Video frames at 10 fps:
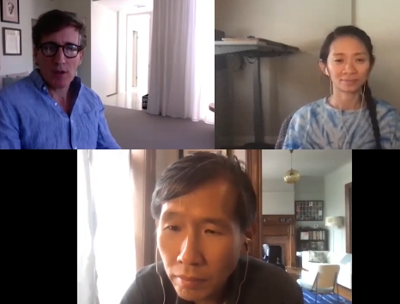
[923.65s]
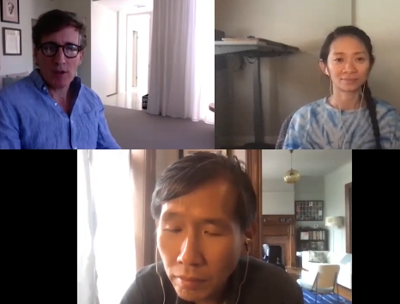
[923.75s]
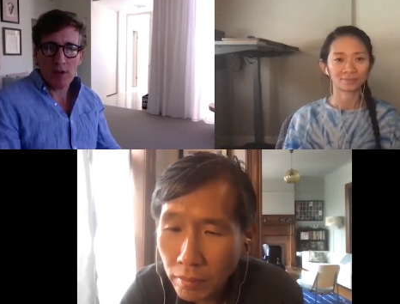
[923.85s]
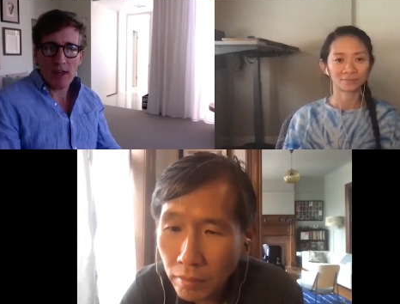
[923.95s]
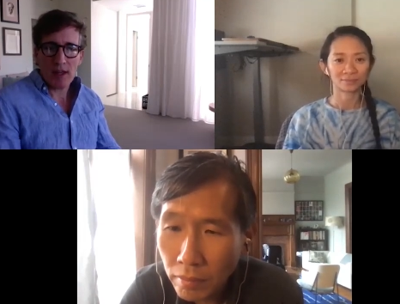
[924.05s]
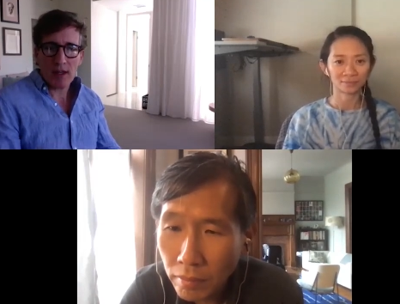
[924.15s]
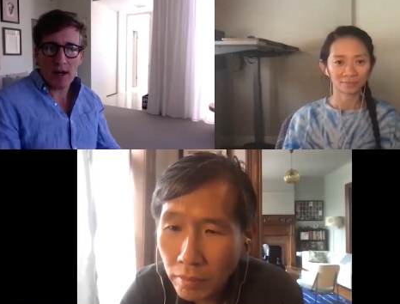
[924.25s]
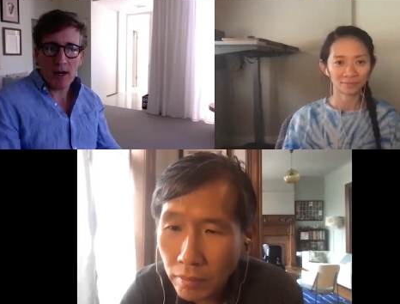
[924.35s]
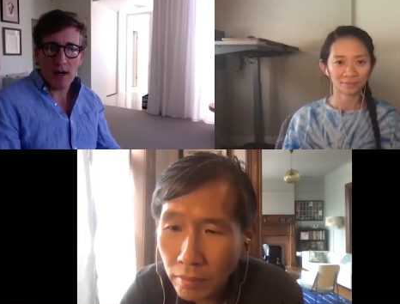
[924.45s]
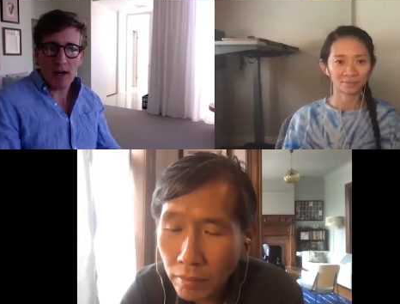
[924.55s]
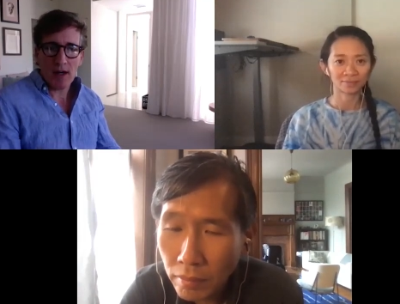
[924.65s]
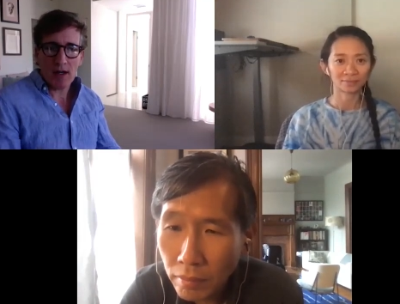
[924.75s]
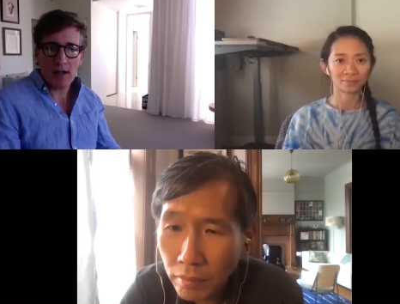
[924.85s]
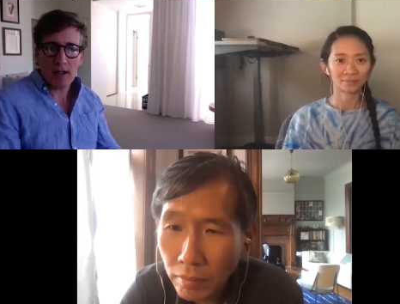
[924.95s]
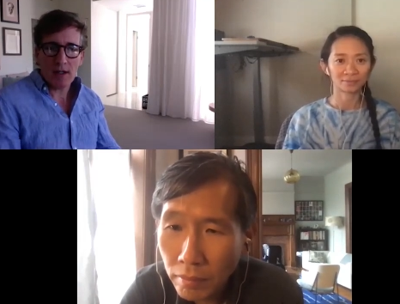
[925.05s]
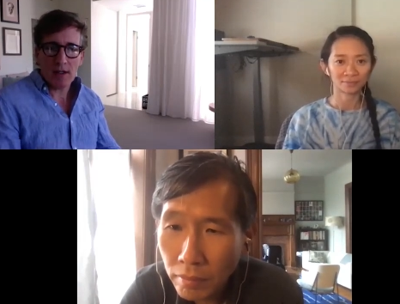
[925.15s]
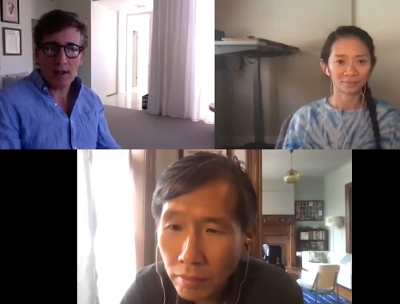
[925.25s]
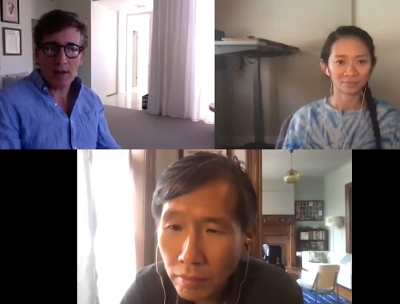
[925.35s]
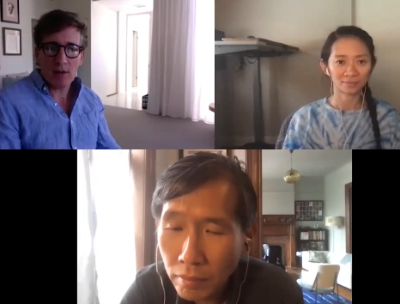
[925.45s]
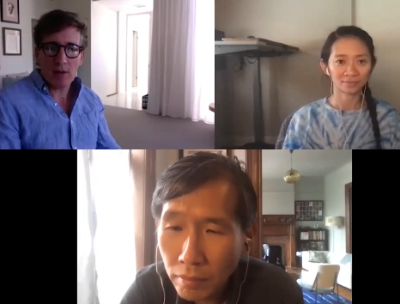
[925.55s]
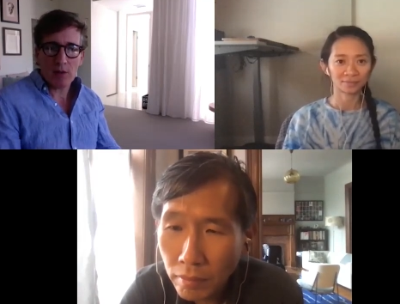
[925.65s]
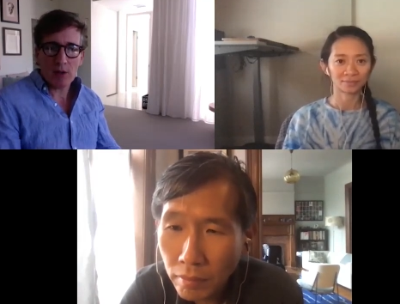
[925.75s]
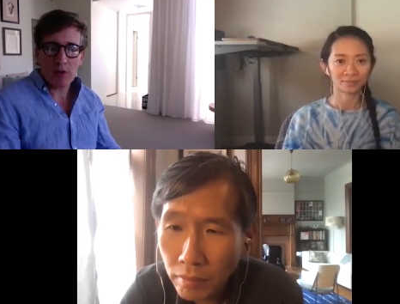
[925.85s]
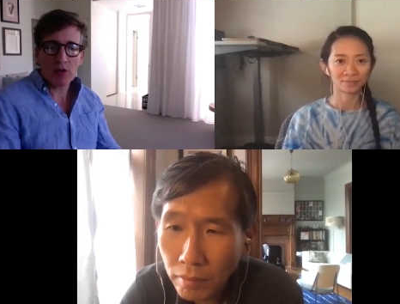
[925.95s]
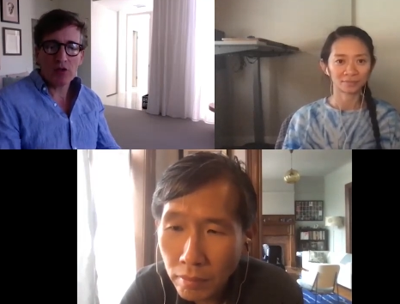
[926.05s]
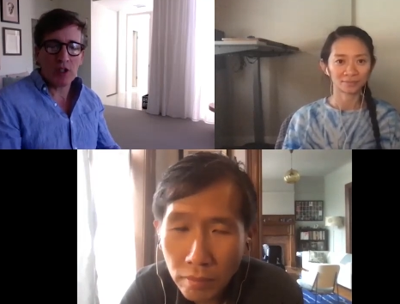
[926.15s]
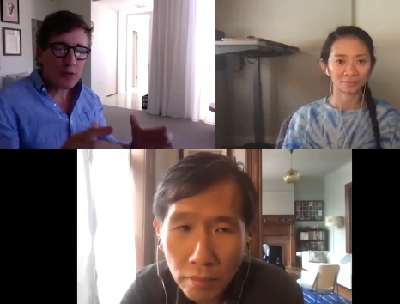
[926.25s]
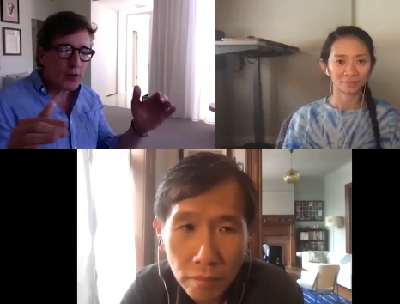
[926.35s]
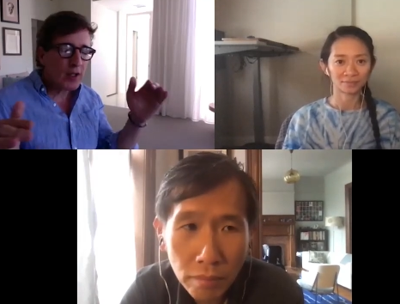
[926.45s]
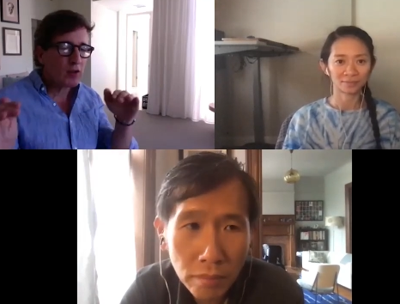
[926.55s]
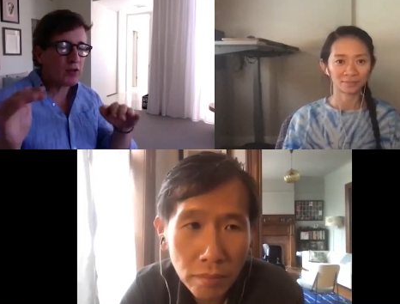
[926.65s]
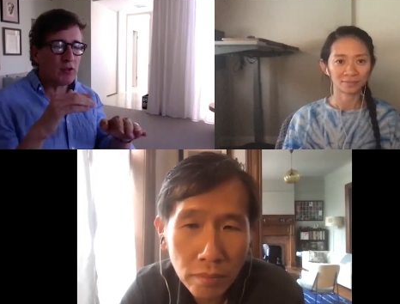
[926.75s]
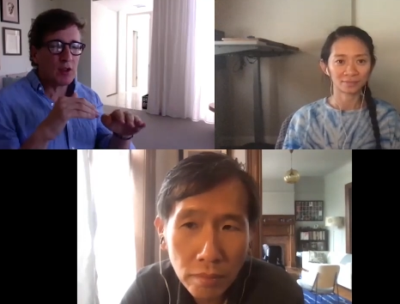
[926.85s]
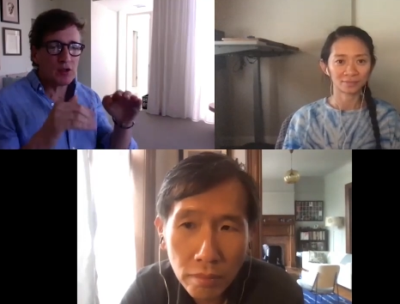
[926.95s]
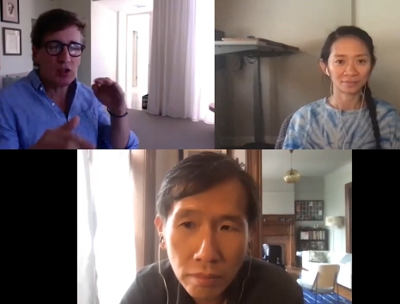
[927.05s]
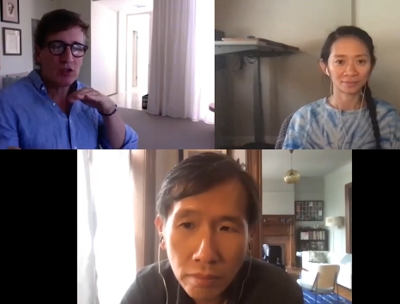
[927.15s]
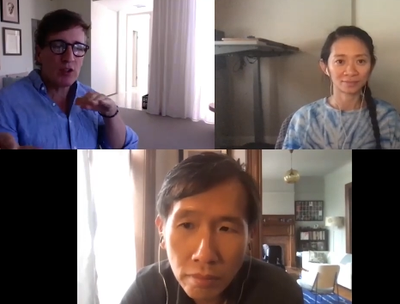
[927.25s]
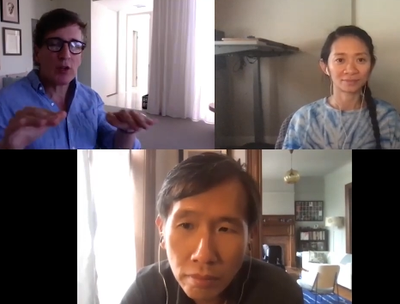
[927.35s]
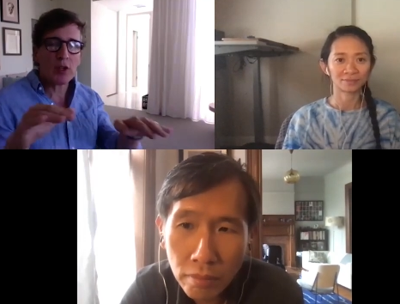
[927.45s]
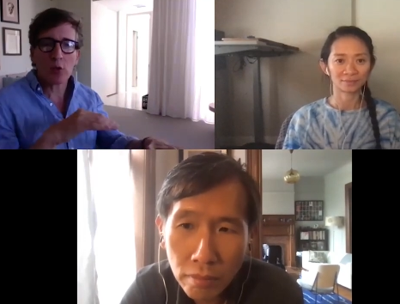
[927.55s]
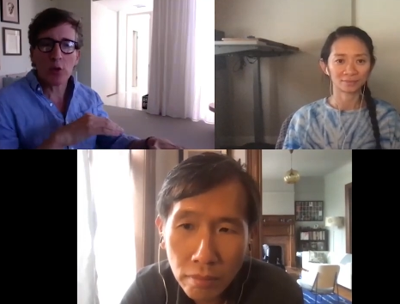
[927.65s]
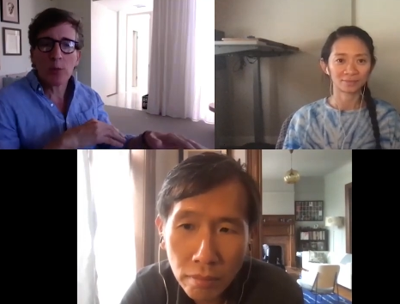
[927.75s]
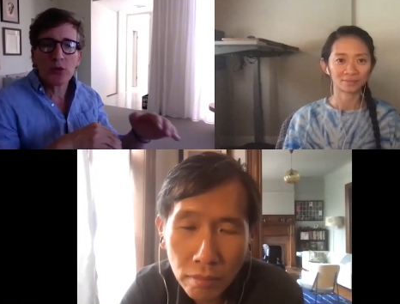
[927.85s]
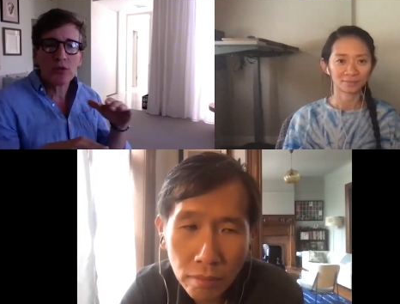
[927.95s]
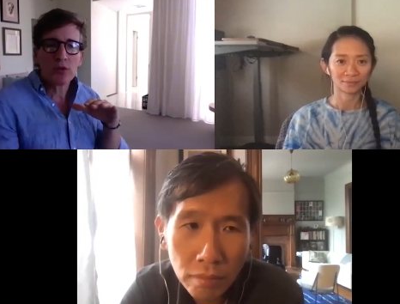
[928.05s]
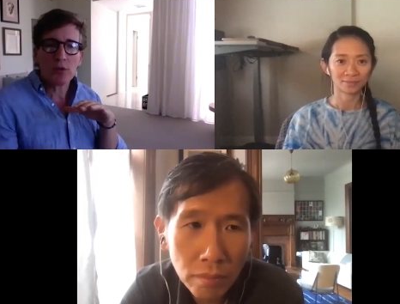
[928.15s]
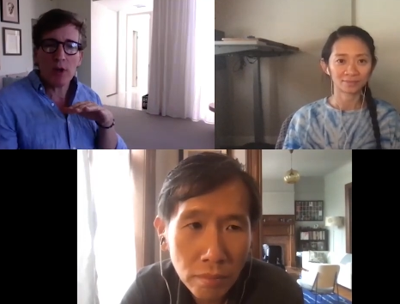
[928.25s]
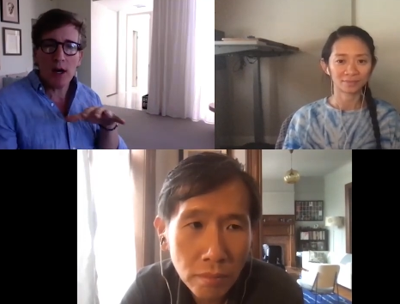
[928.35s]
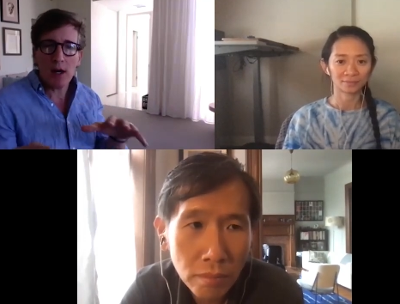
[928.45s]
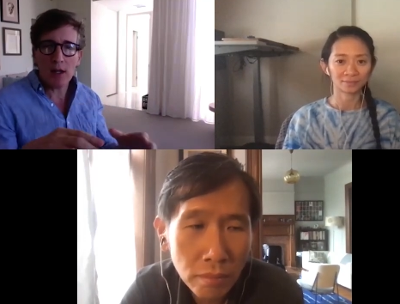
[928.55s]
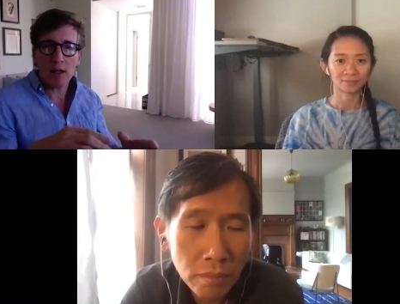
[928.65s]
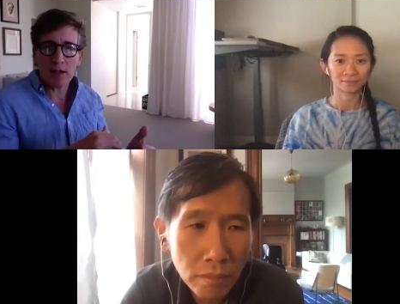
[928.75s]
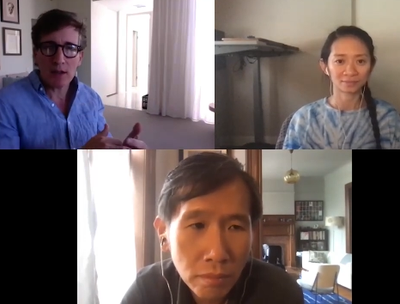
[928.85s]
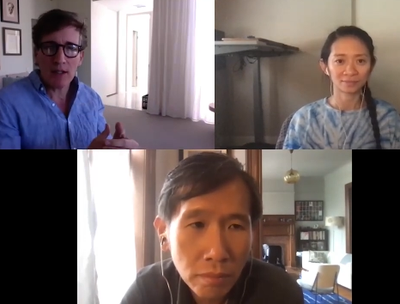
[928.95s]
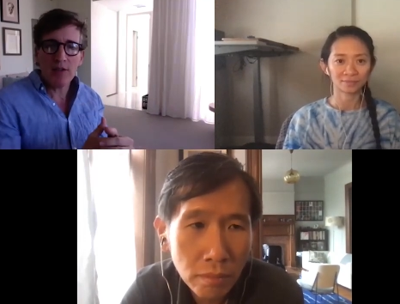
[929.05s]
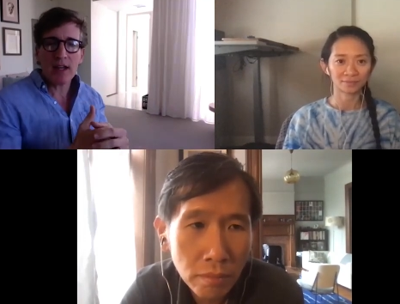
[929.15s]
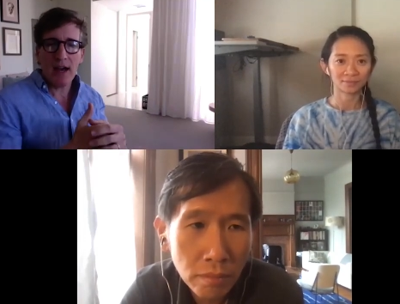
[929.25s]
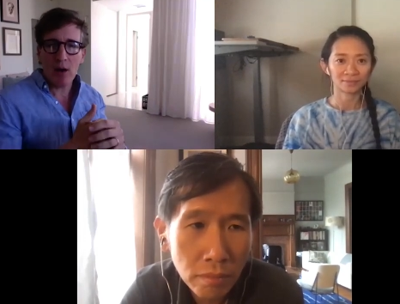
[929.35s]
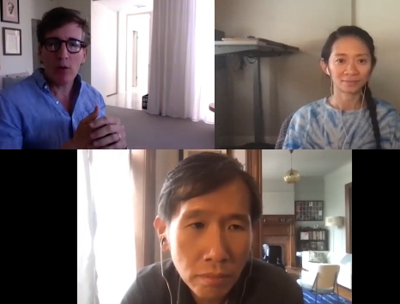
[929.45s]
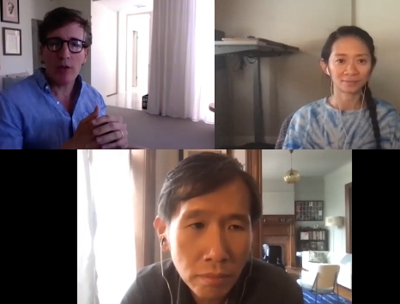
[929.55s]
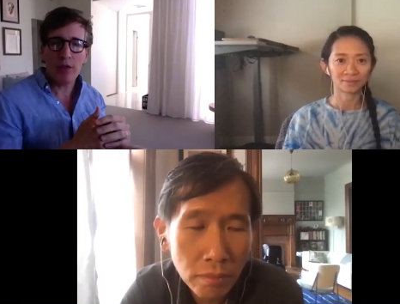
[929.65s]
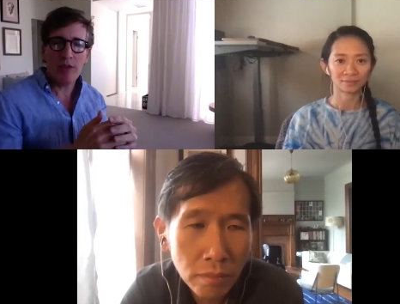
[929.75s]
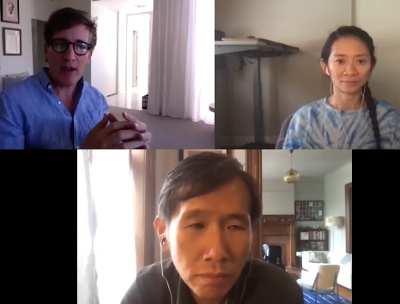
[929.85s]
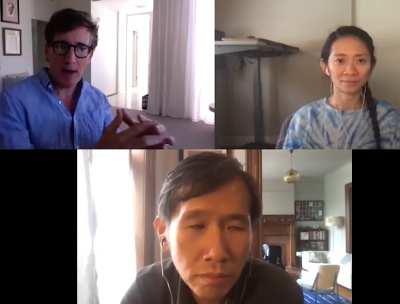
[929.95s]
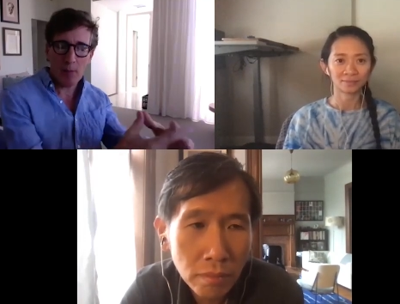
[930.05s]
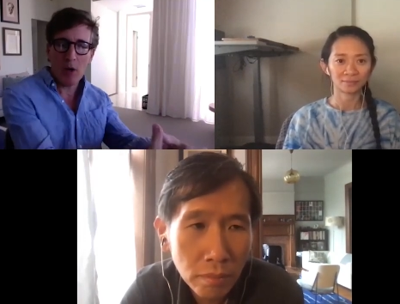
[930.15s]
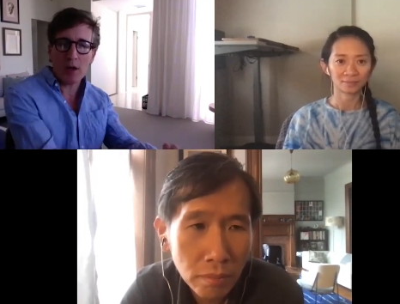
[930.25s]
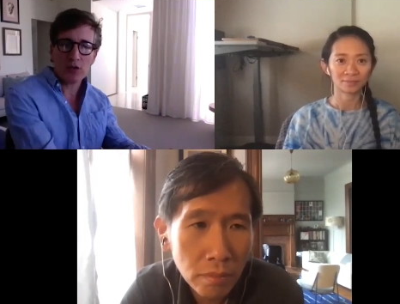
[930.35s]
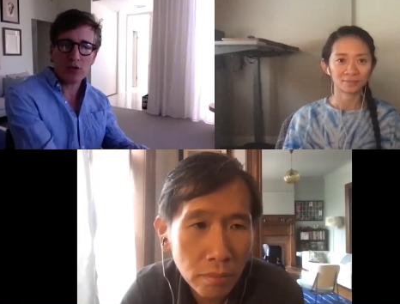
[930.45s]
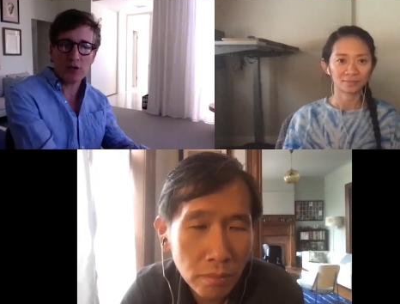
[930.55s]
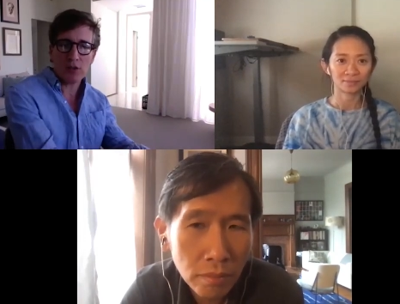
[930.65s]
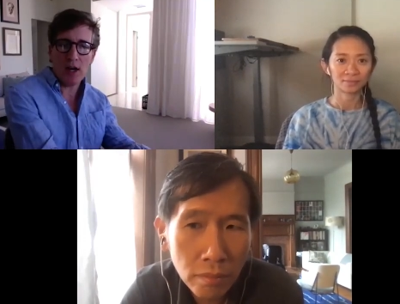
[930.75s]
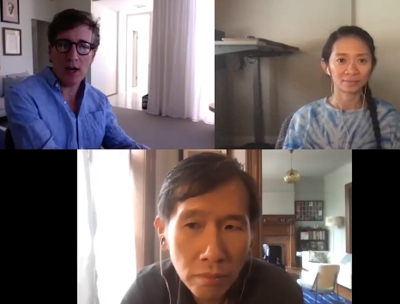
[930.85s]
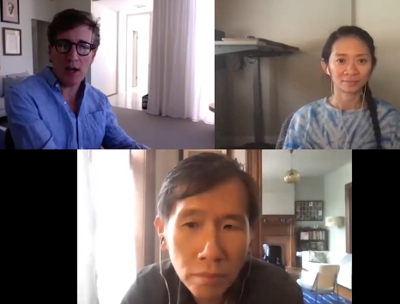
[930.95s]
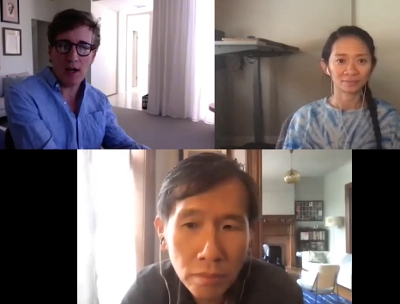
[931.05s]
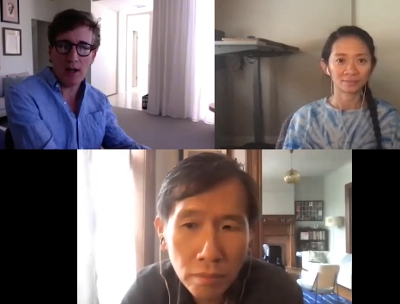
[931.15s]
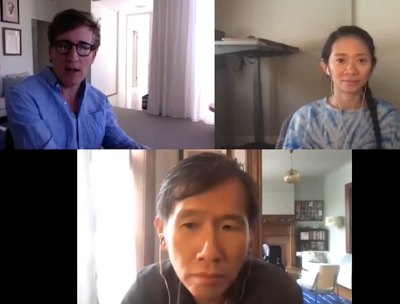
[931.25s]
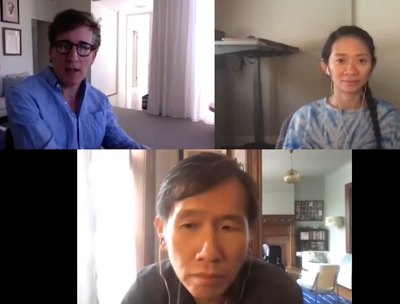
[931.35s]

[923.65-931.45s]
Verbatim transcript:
Speaker 1: they uh, there, there's different there's just different groups uh, living out the, amongst uh,